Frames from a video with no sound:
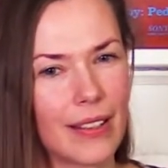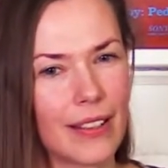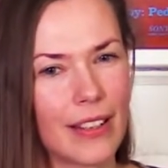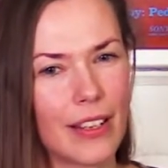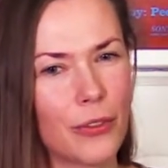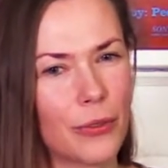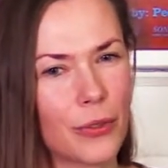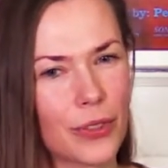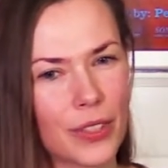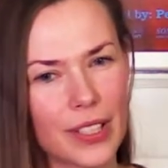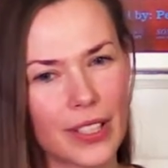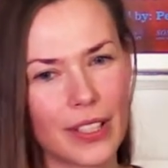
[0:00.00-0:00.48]

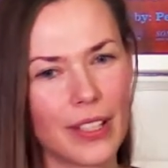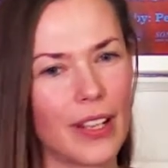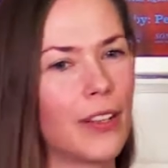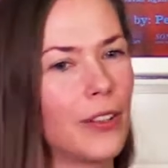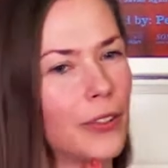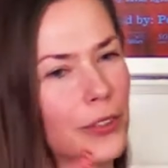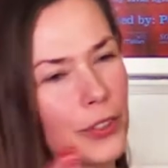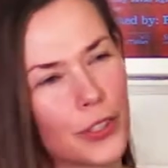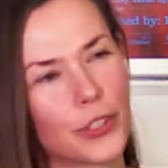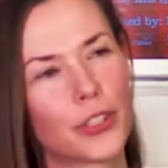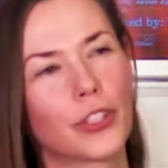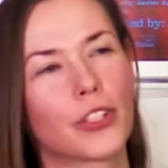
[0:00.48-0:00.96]
was a
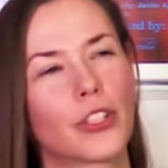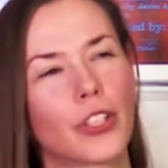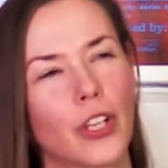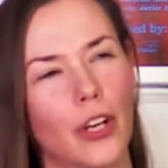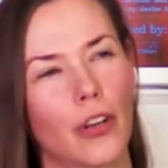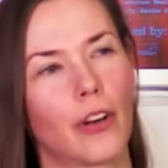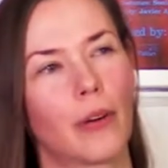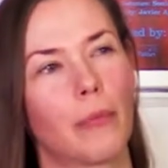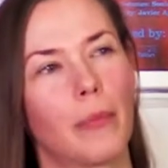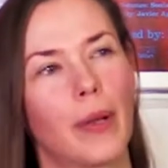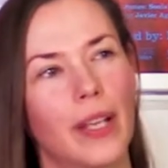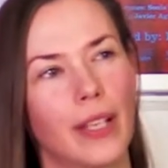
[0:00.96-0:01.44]
little
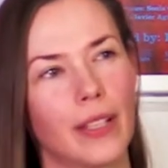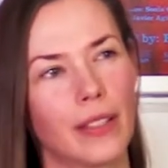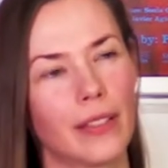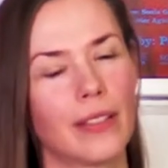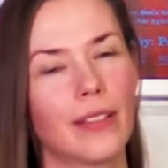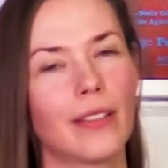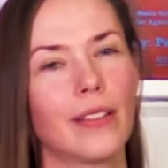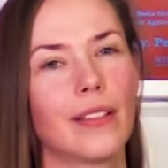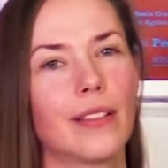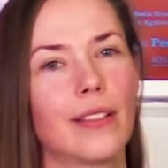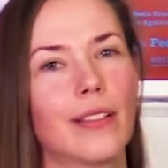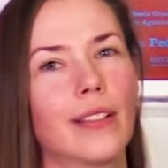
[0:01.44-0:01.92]

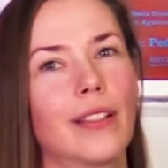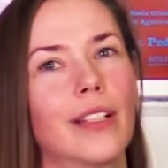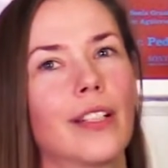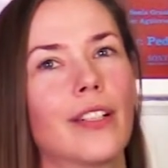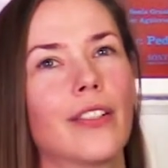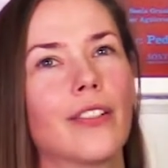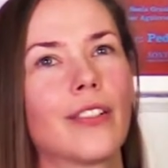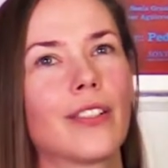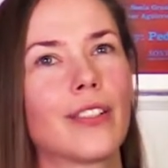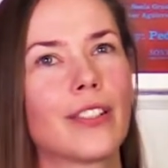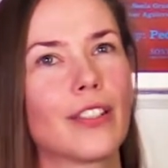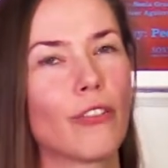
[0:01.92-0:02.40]
disturbing
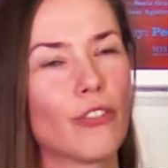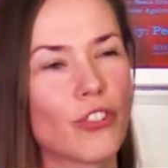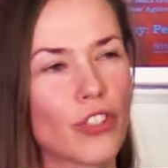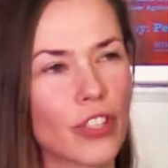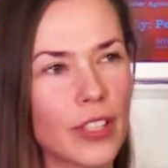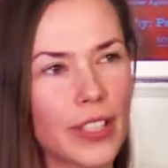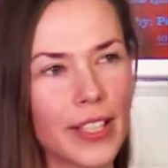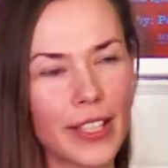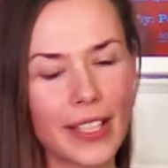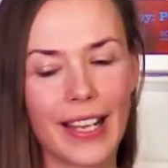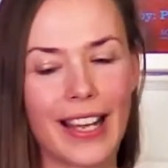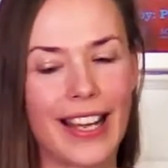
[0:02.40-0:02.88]
because
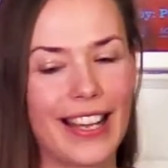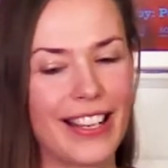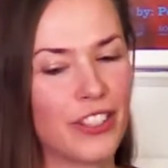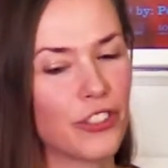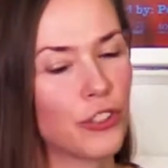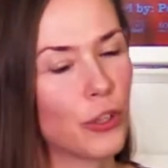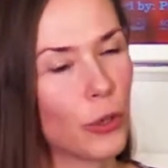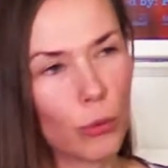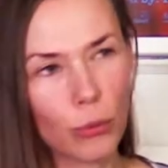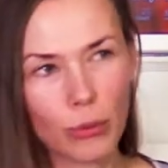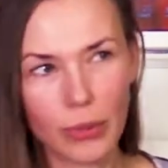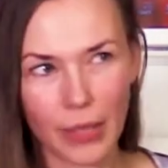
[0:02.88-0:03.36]
usually I
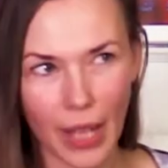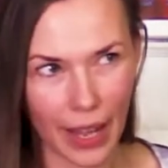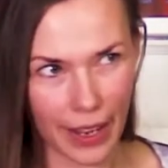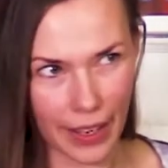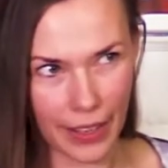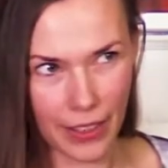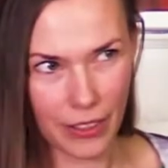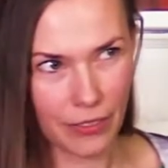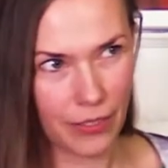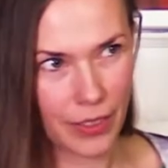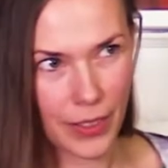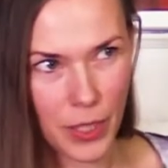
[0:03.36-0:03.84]
don't
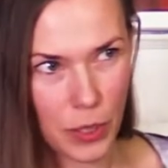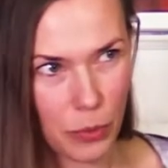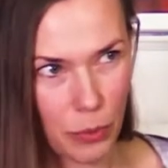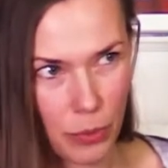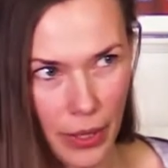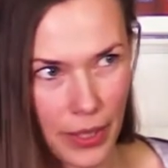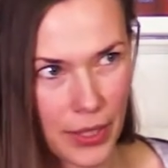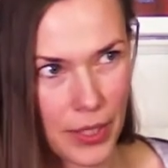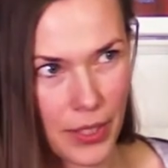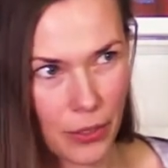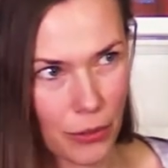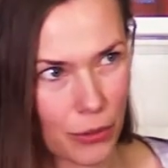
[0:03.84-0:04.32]
like the
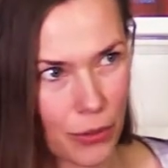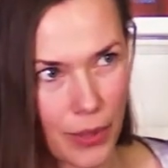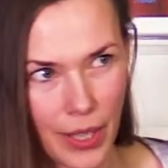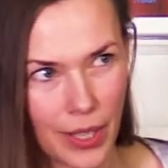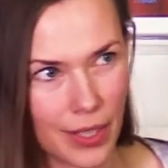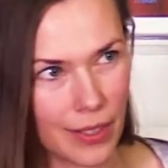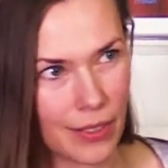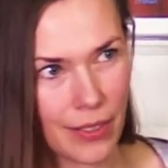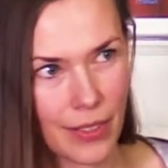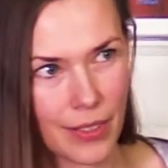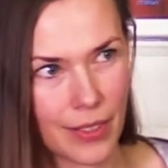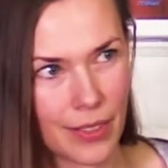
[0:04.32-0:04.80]
split
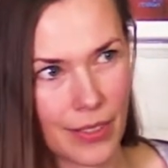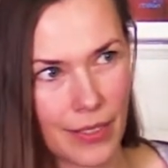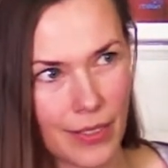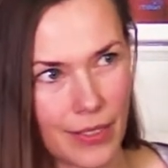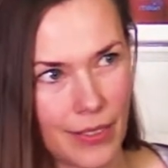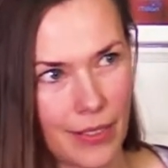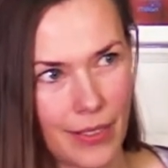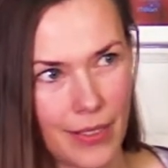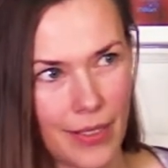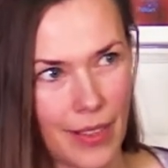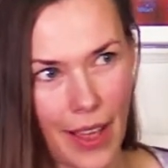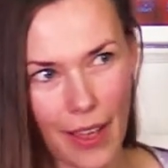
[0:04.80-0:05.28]
screens
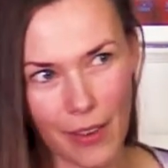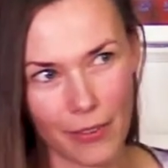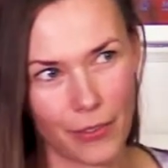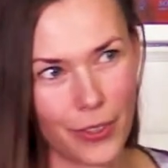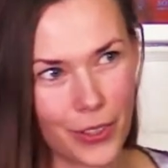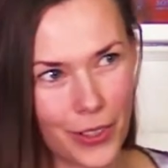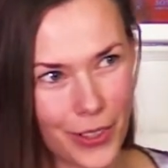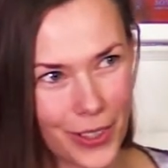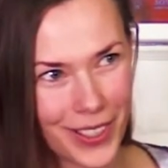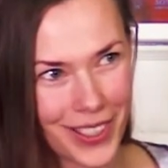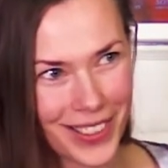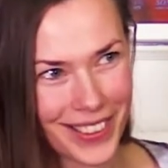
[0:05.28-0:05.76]

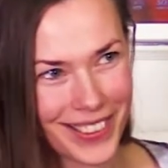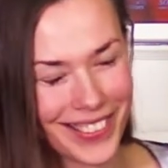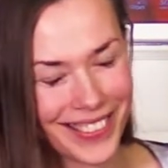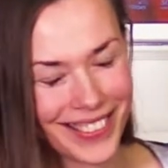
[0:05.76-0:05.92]
ever.